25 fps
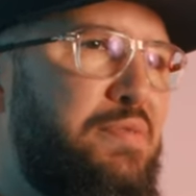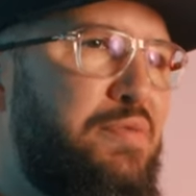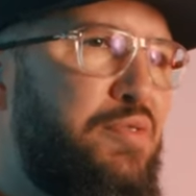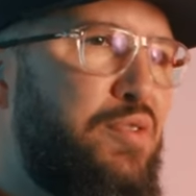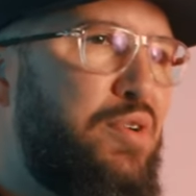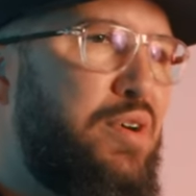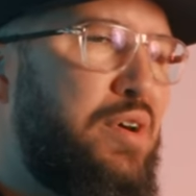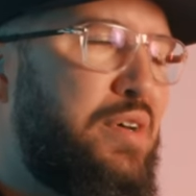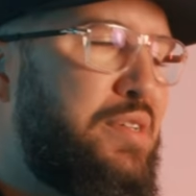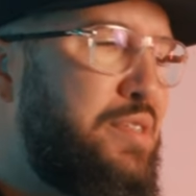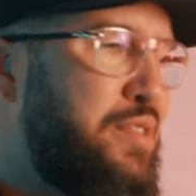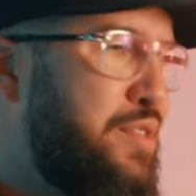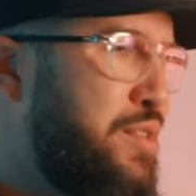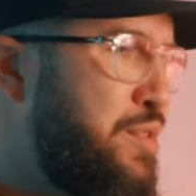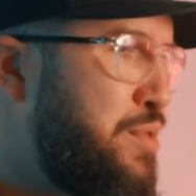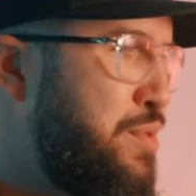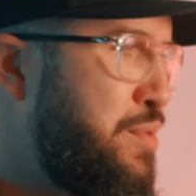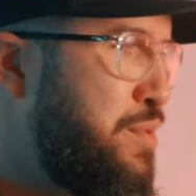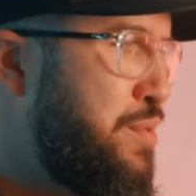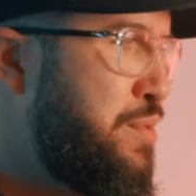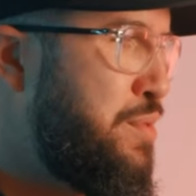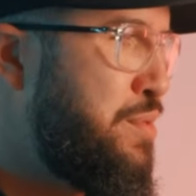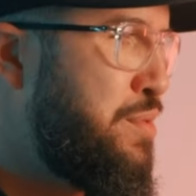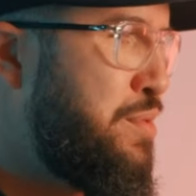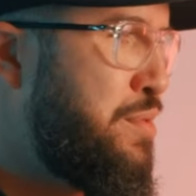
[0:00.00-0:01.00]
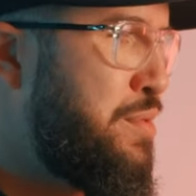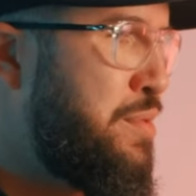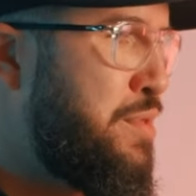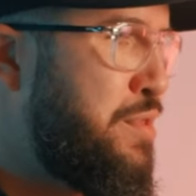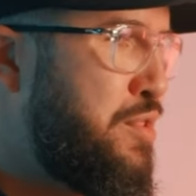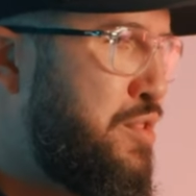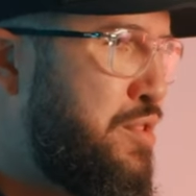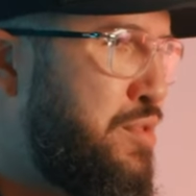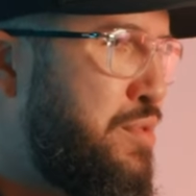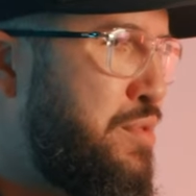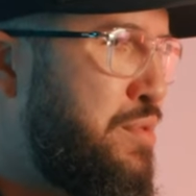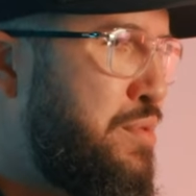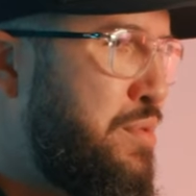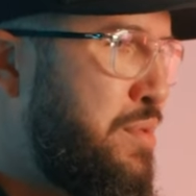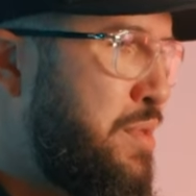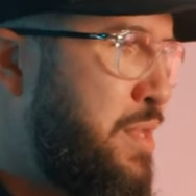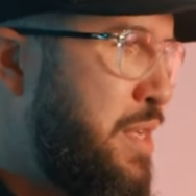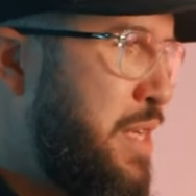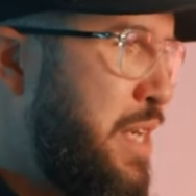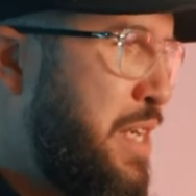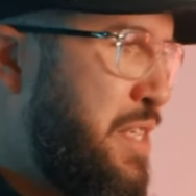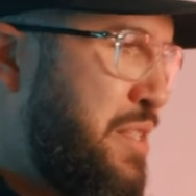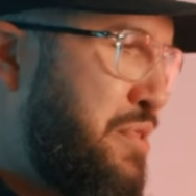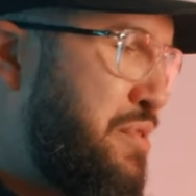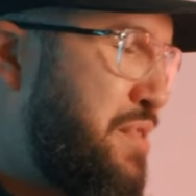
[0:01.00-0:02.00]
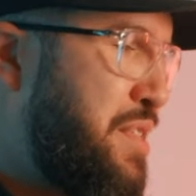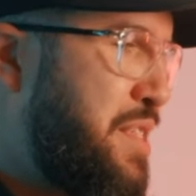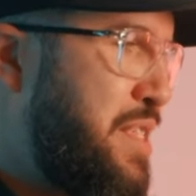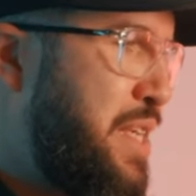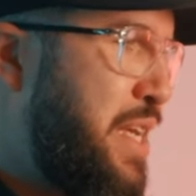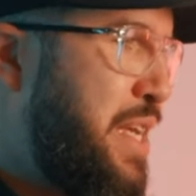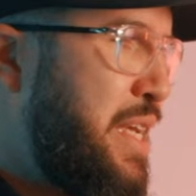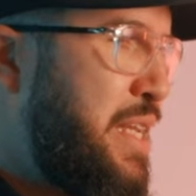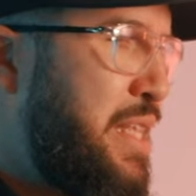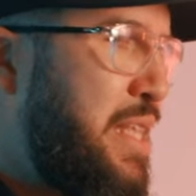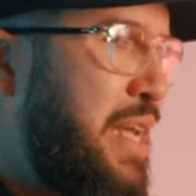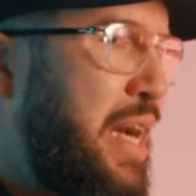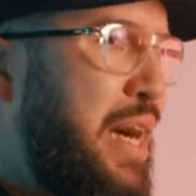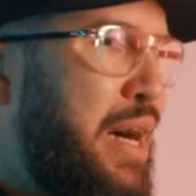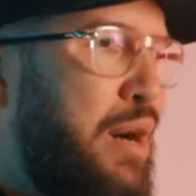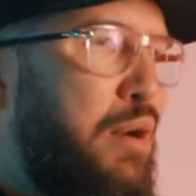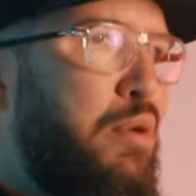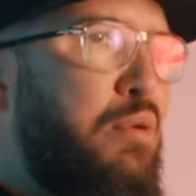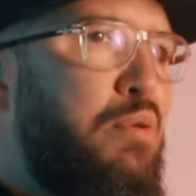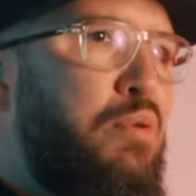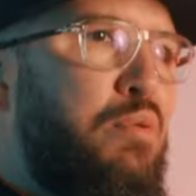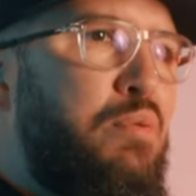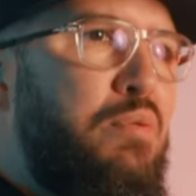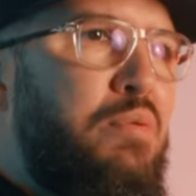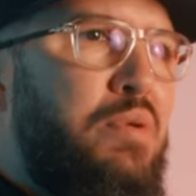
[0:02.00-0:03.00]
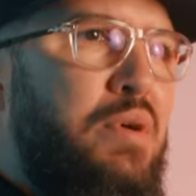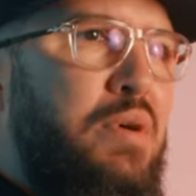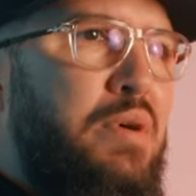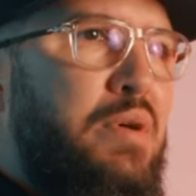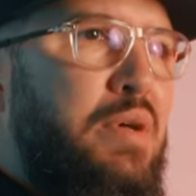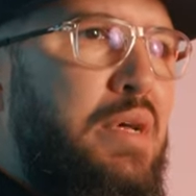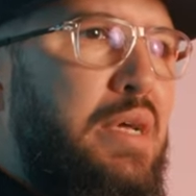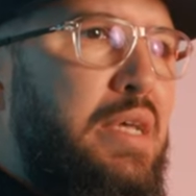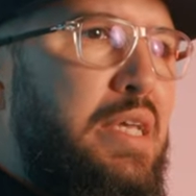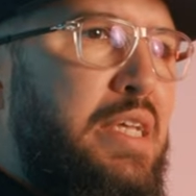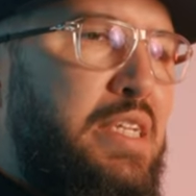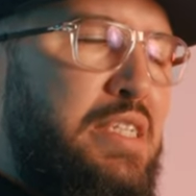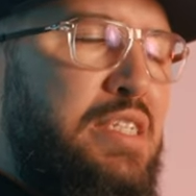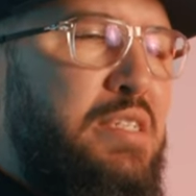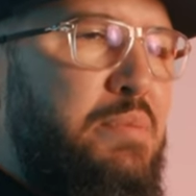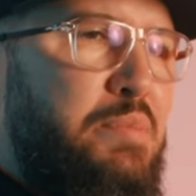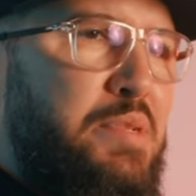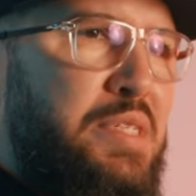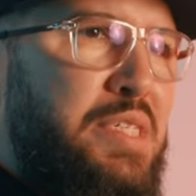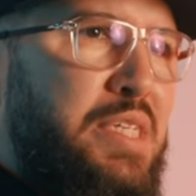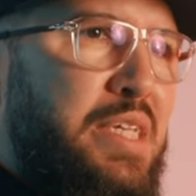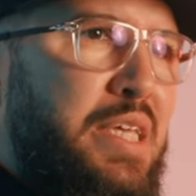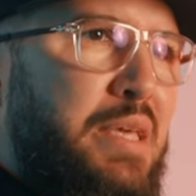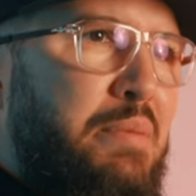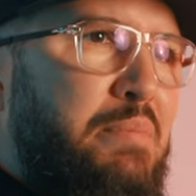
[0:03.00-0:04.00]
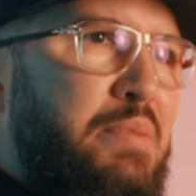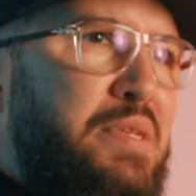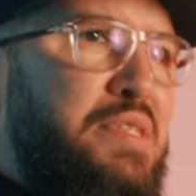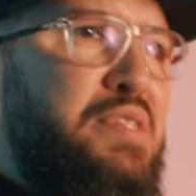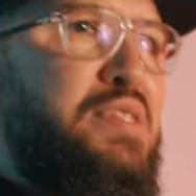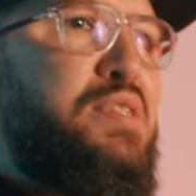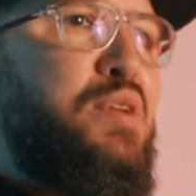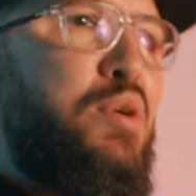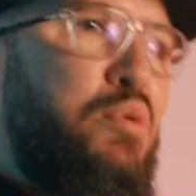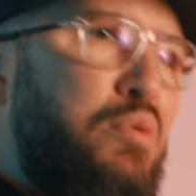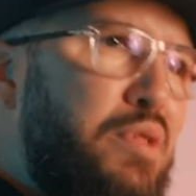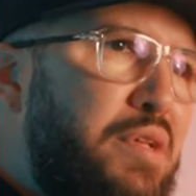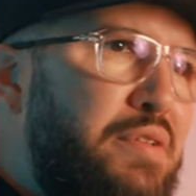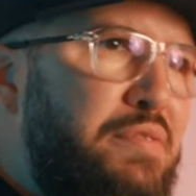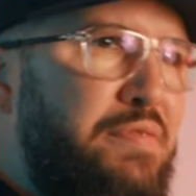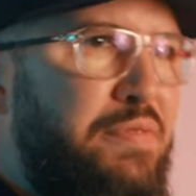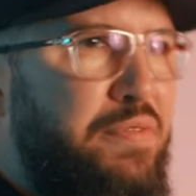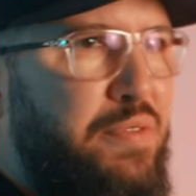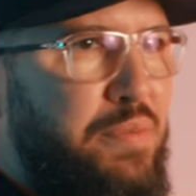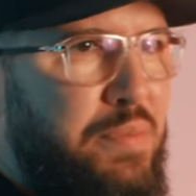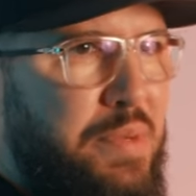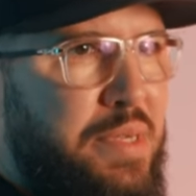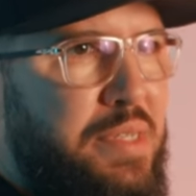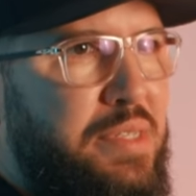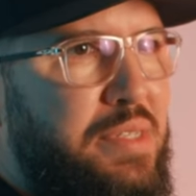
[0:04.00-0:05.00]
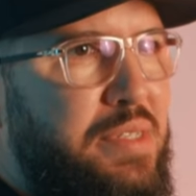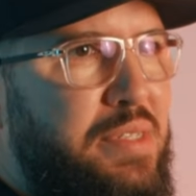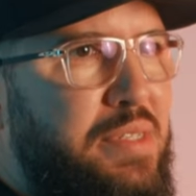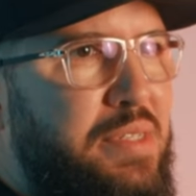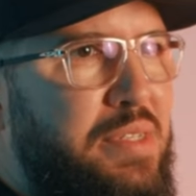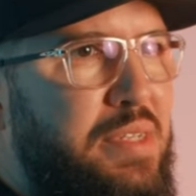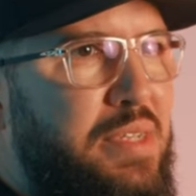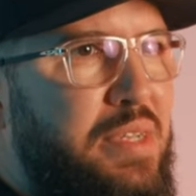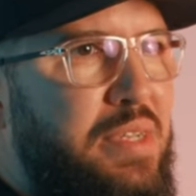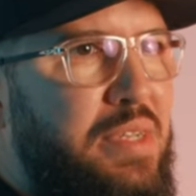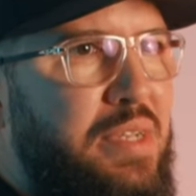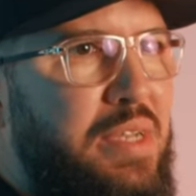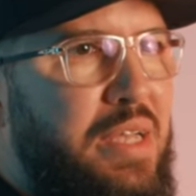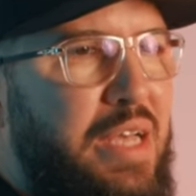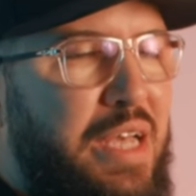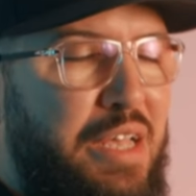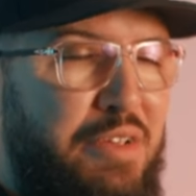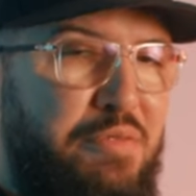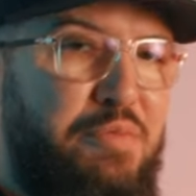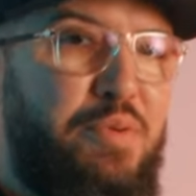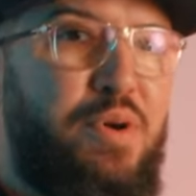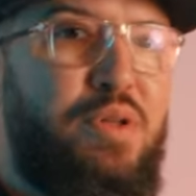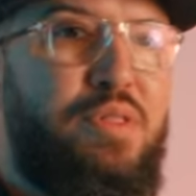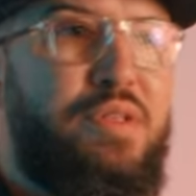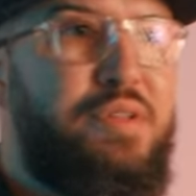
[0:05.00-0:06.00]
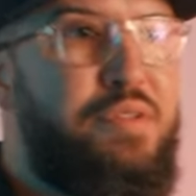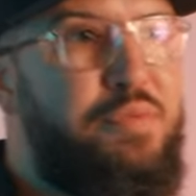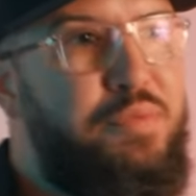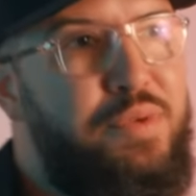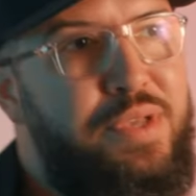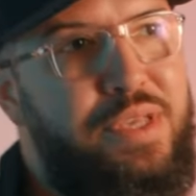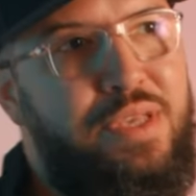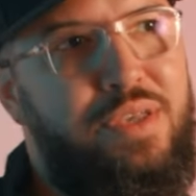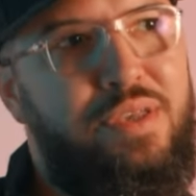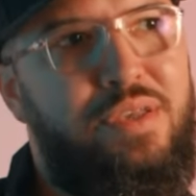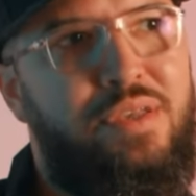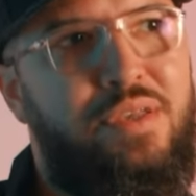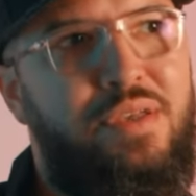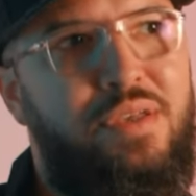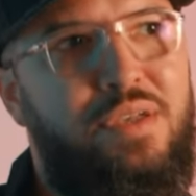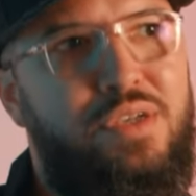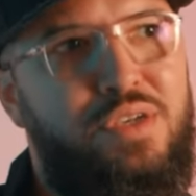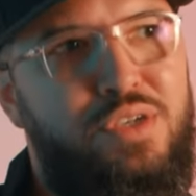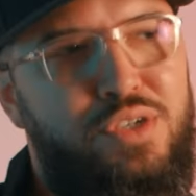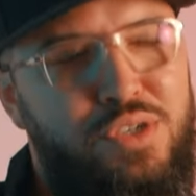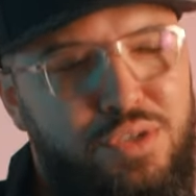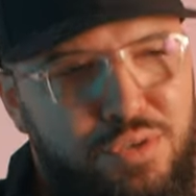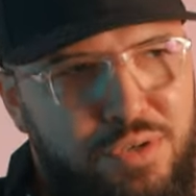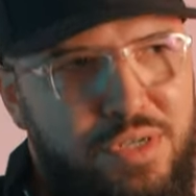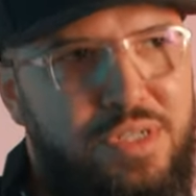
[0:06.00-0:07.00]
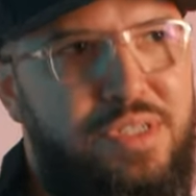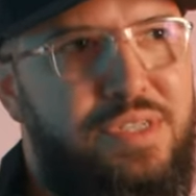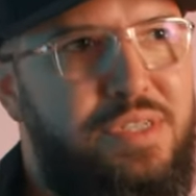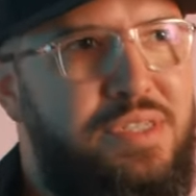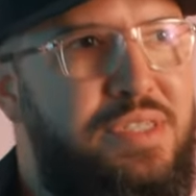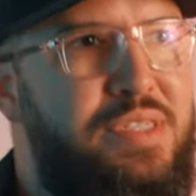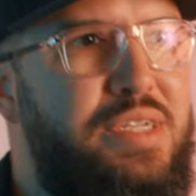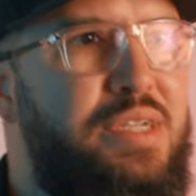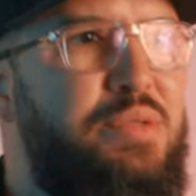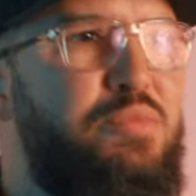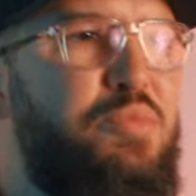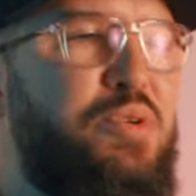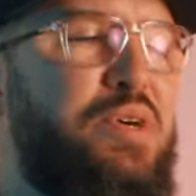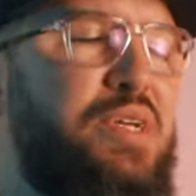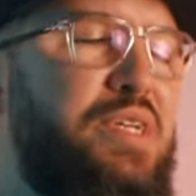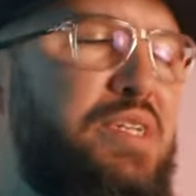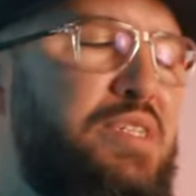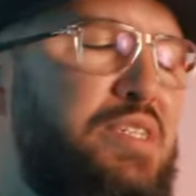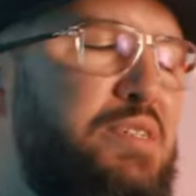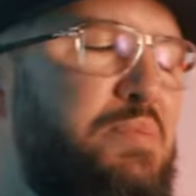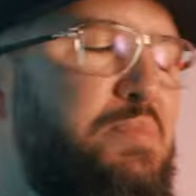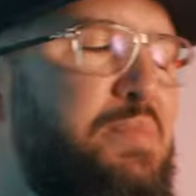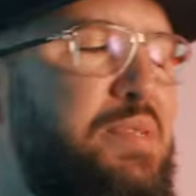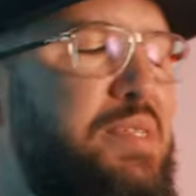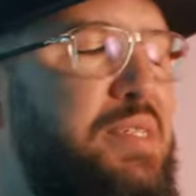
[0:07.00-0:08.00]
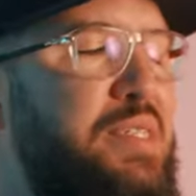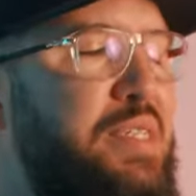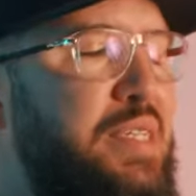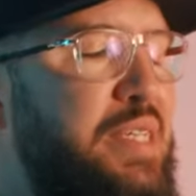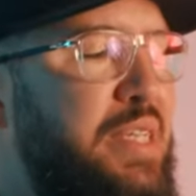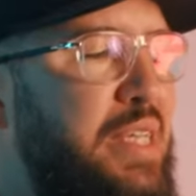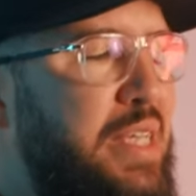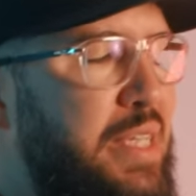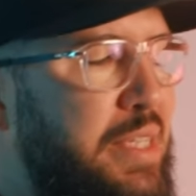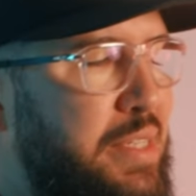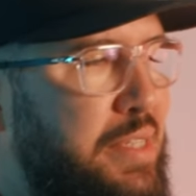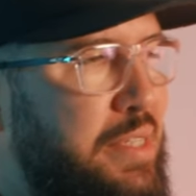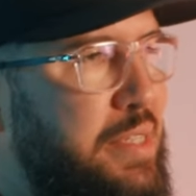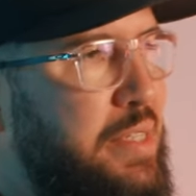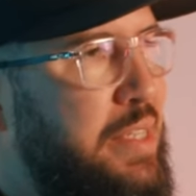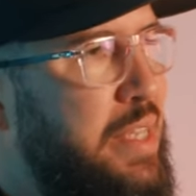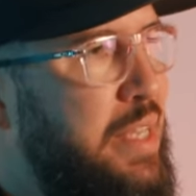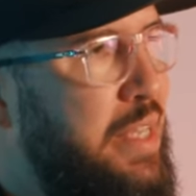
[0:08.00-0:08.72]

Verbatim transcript: for us to to understand how intimacy can be stolen from us, as well as we should understand what intimacy is.